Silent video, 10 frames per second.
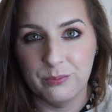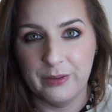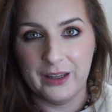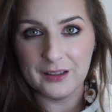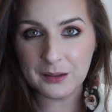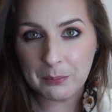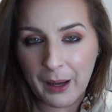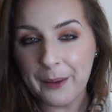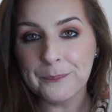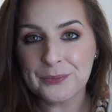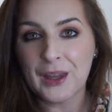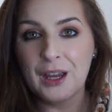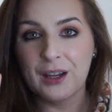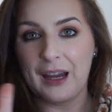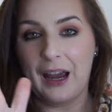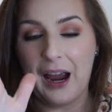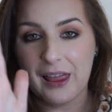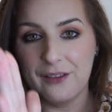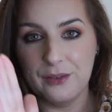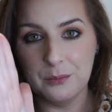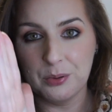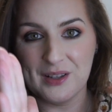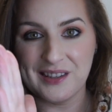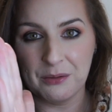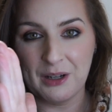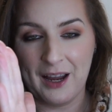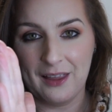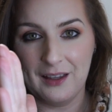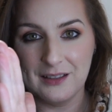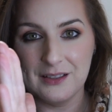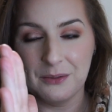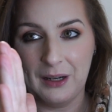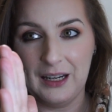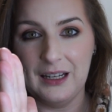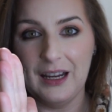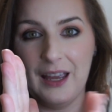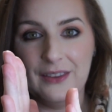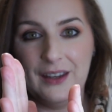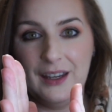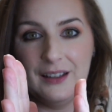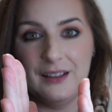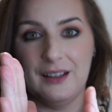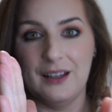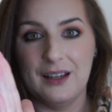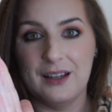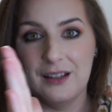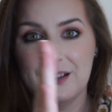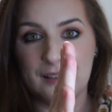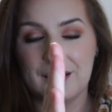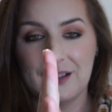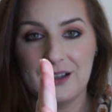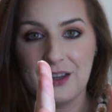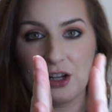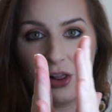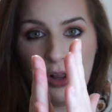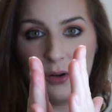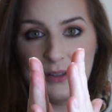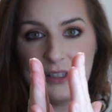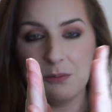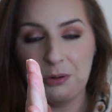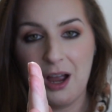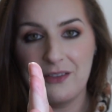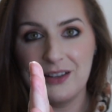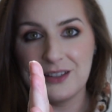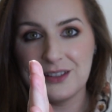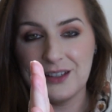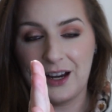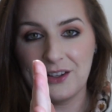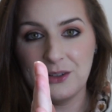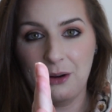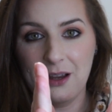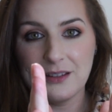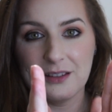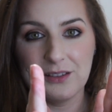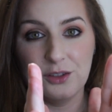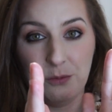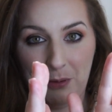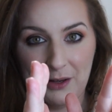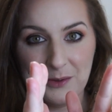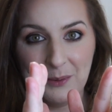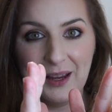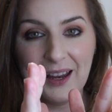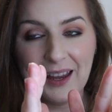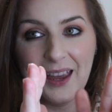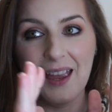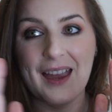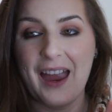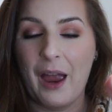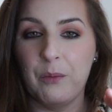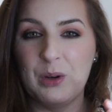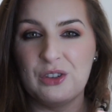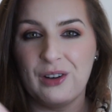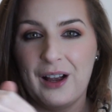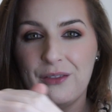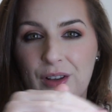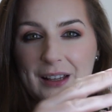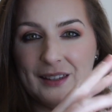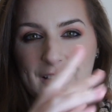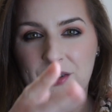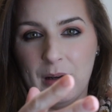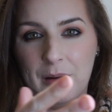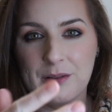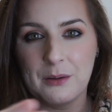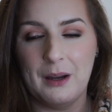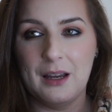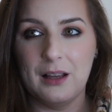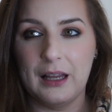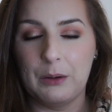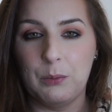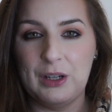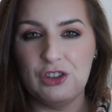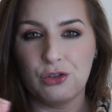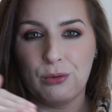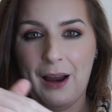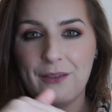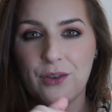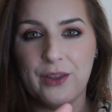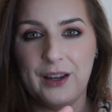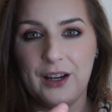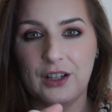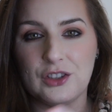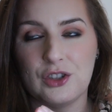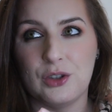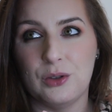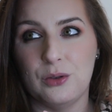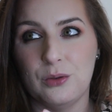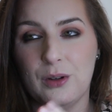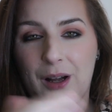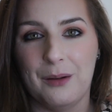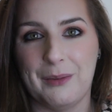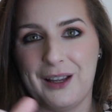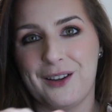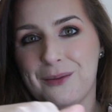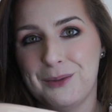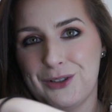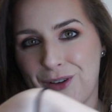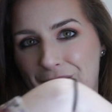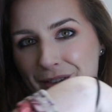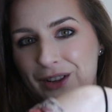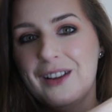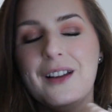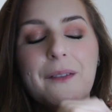this. But, okay, I live in Prince Edward Island, right? And then the closest province next to us is New Brunswick. And we travel, it's like 2 hours away. Like, we travel there to, I'm like, we travel.